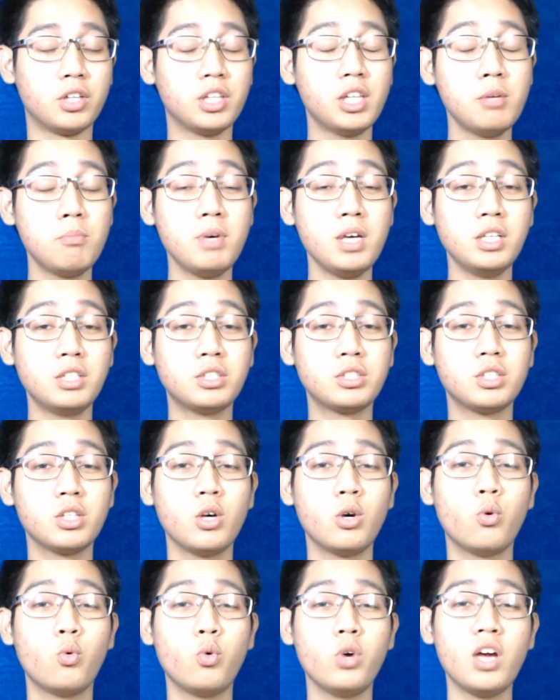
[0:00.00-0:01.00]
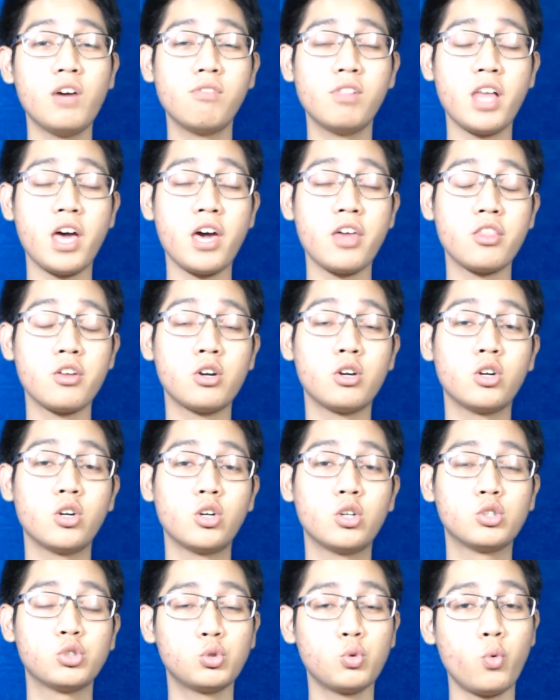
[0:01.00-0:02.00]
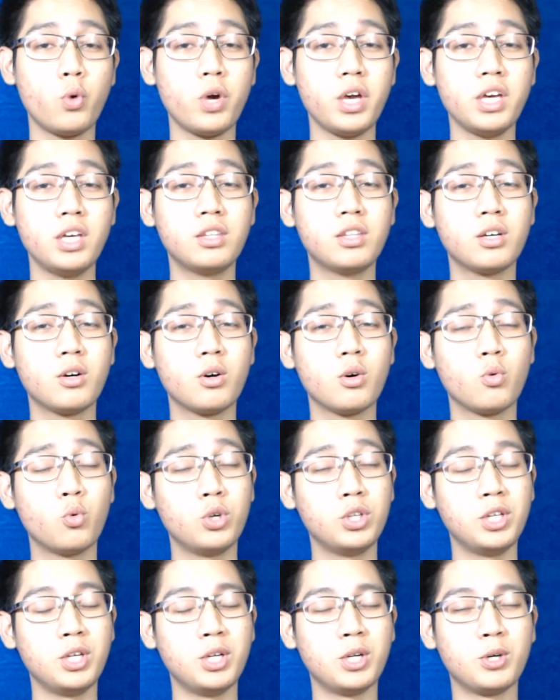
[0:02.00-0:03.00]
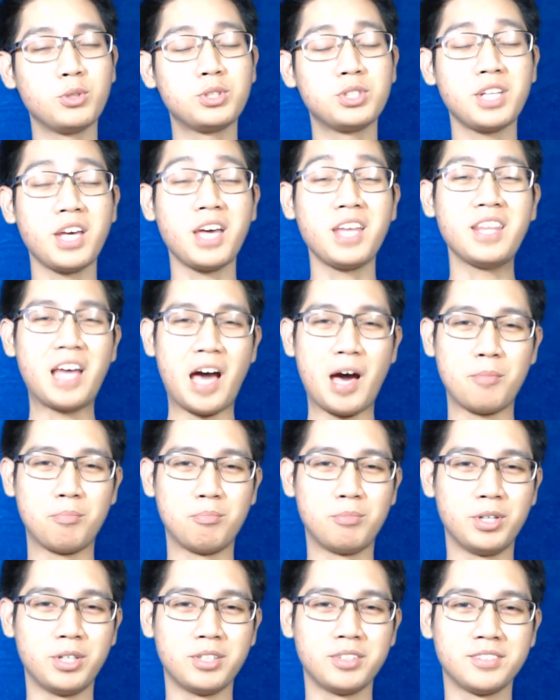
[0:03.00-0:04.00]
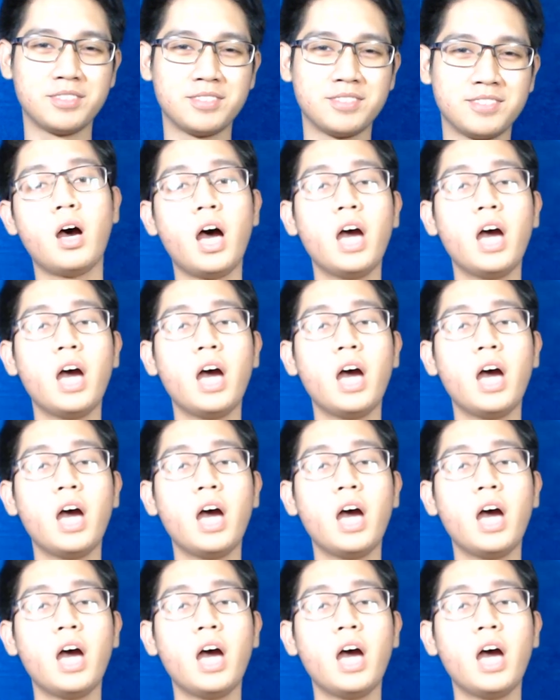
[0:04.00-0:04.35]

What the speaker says: And on the base, we have leather, suede, woody notes, and amber.